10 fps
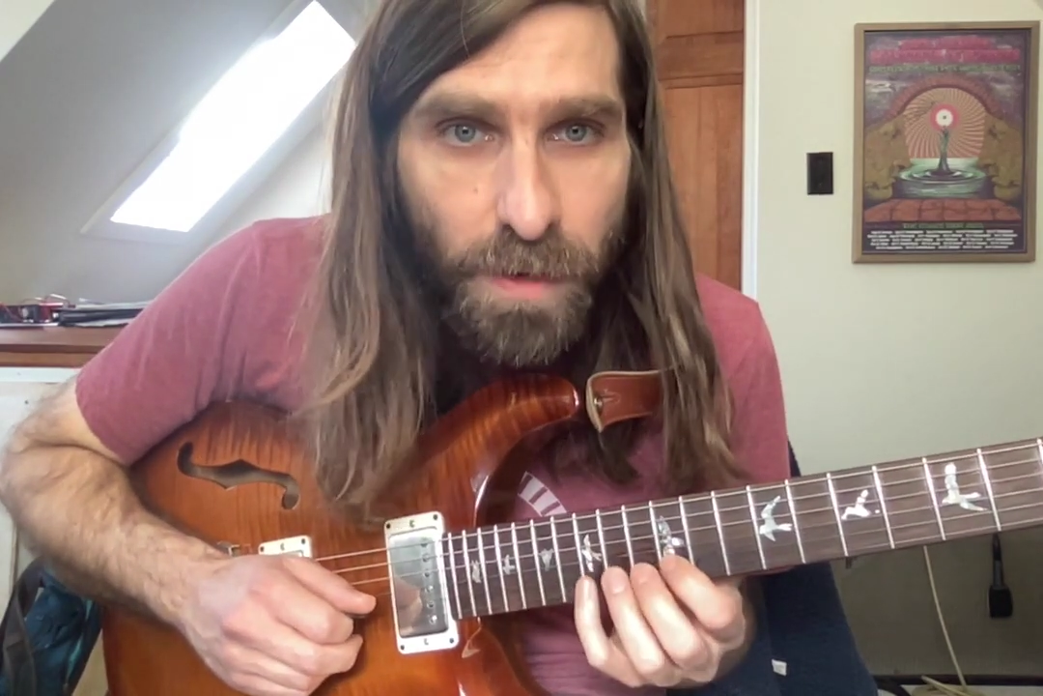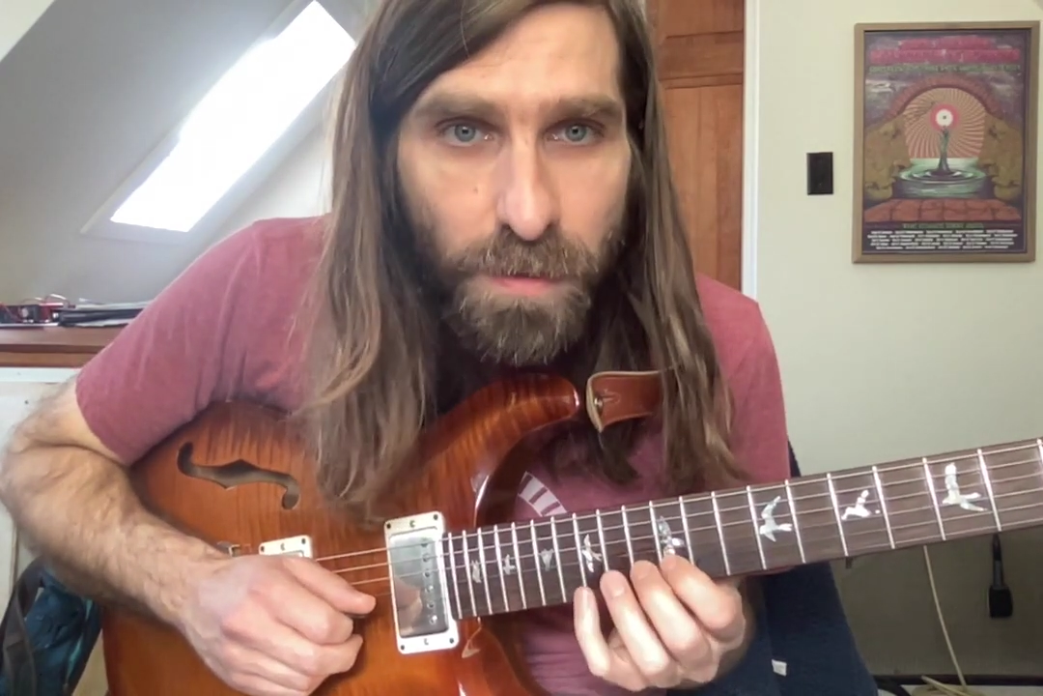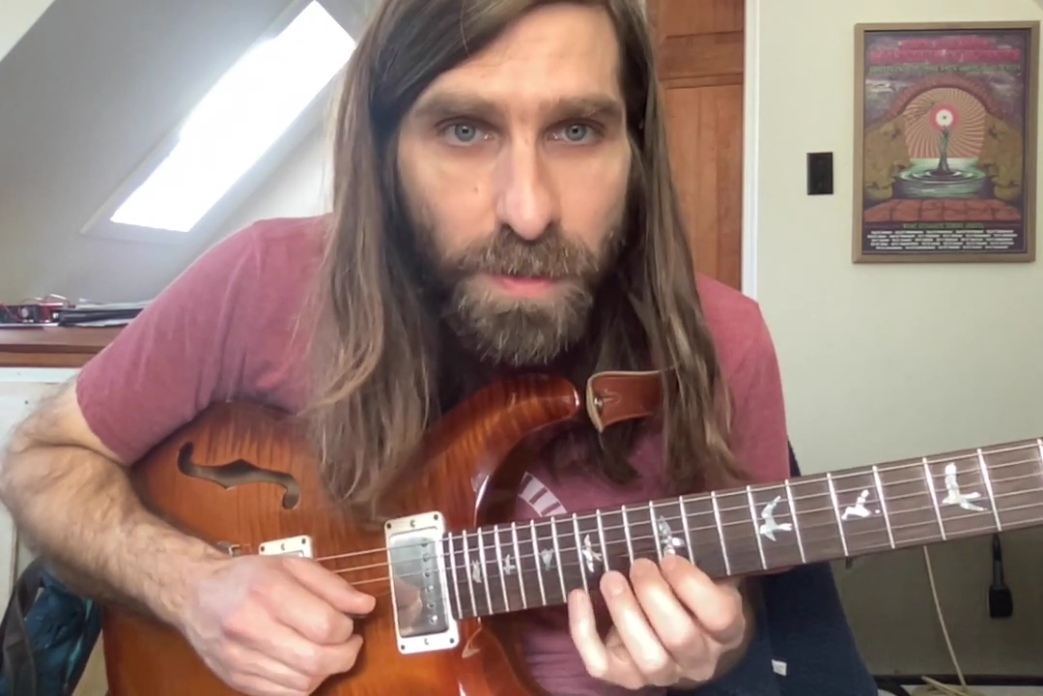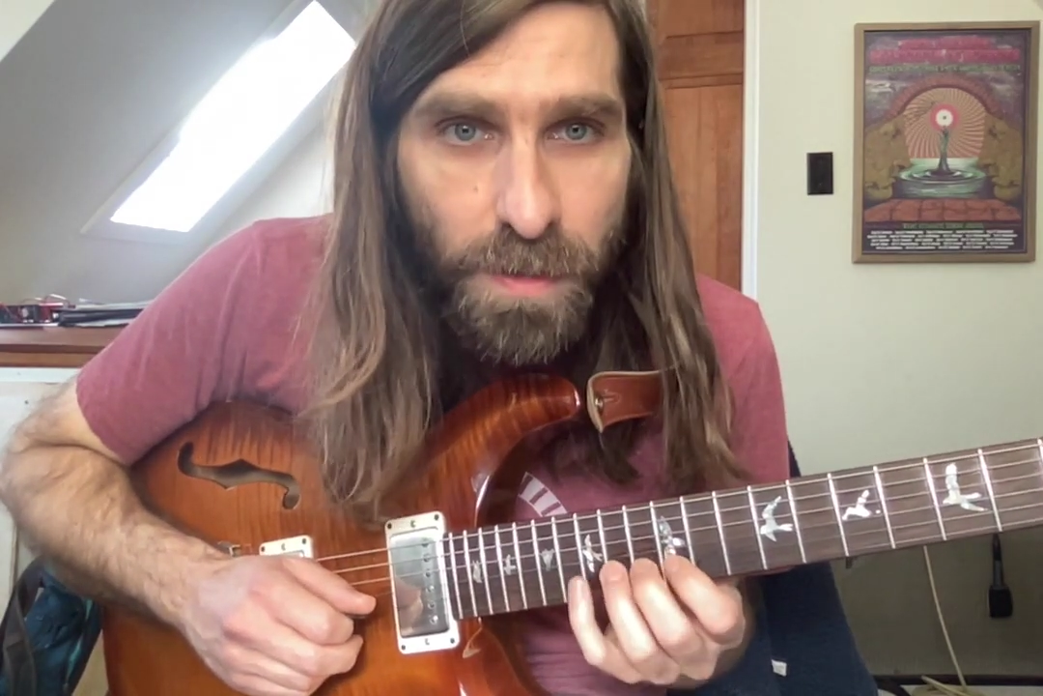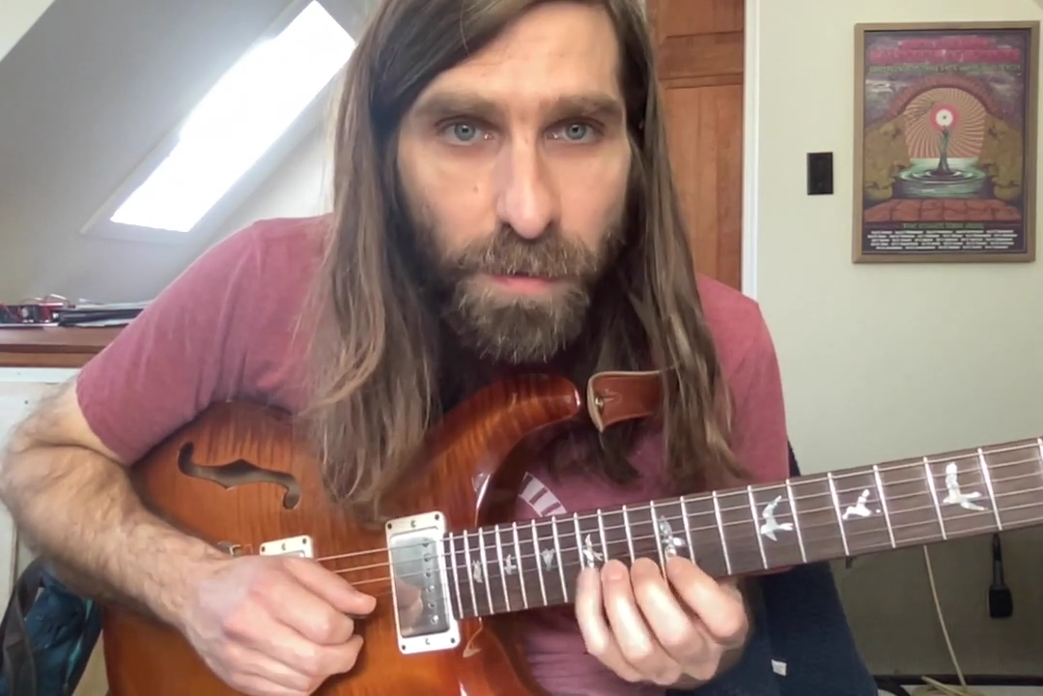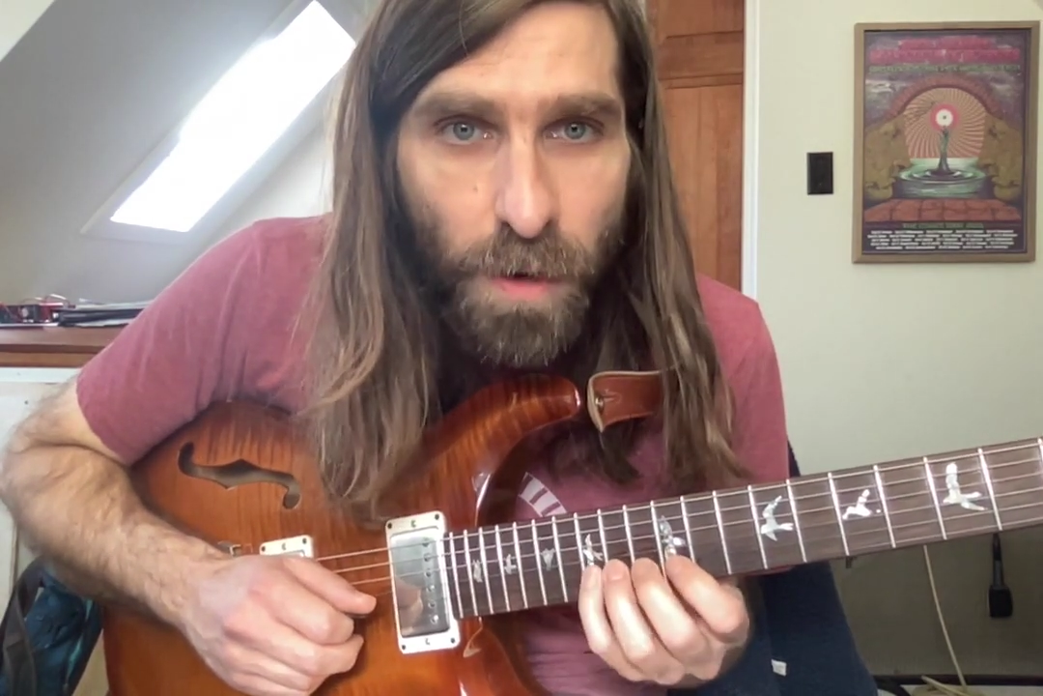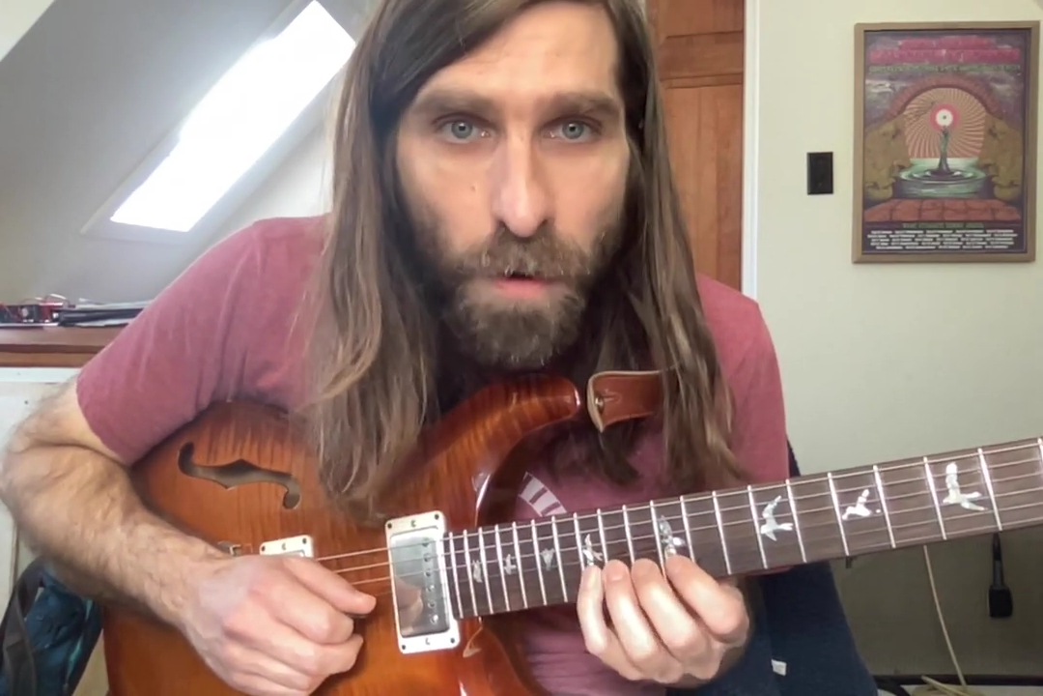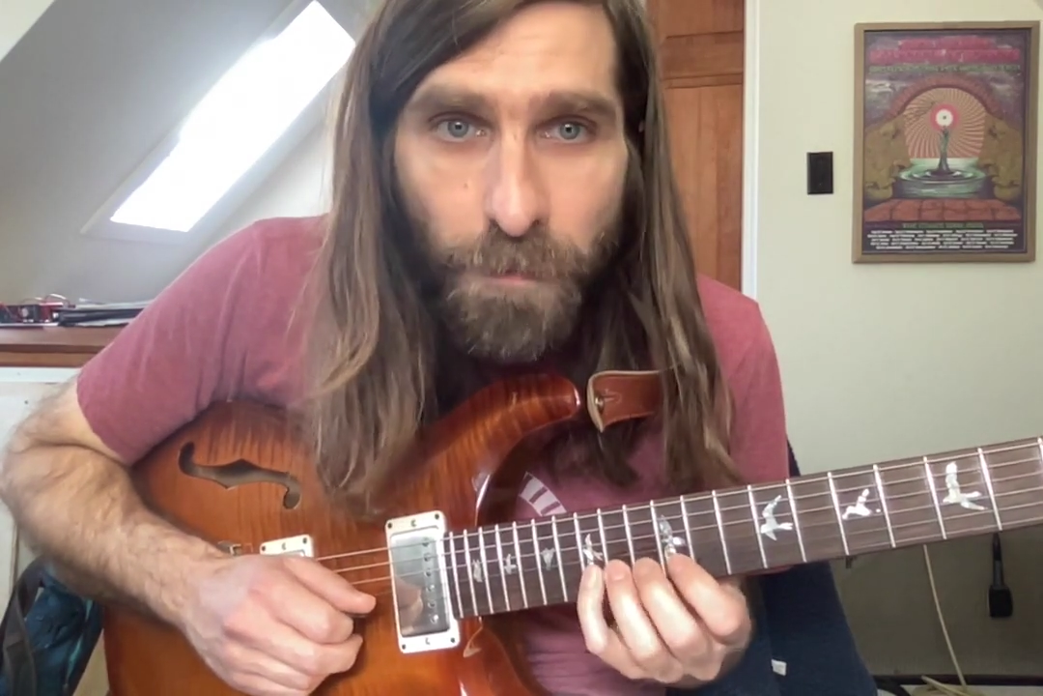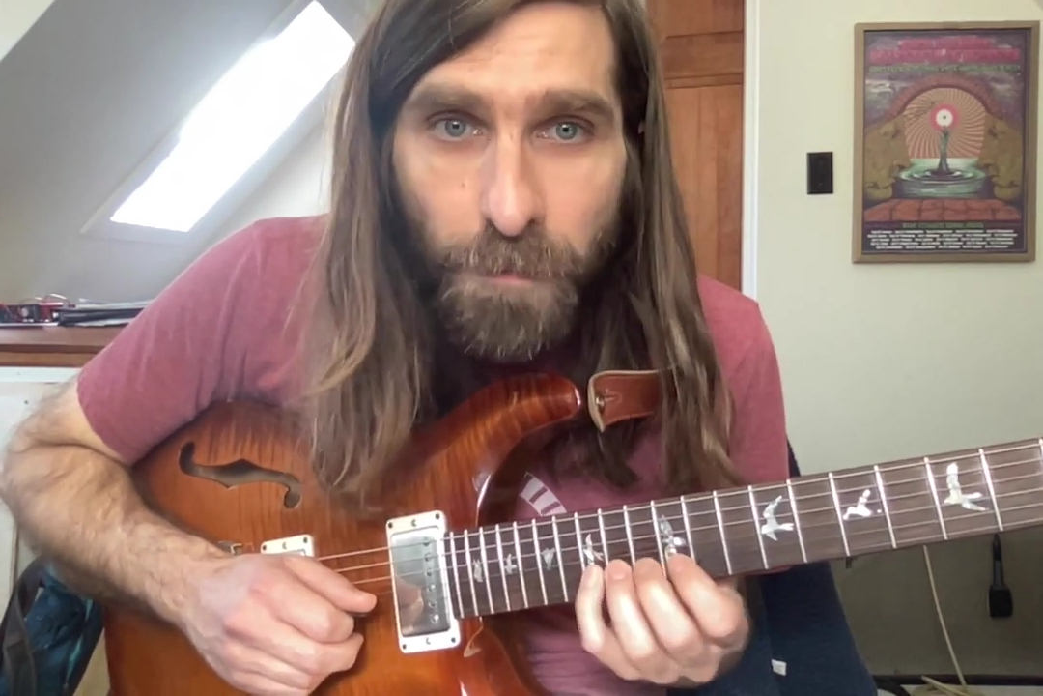notes in a row for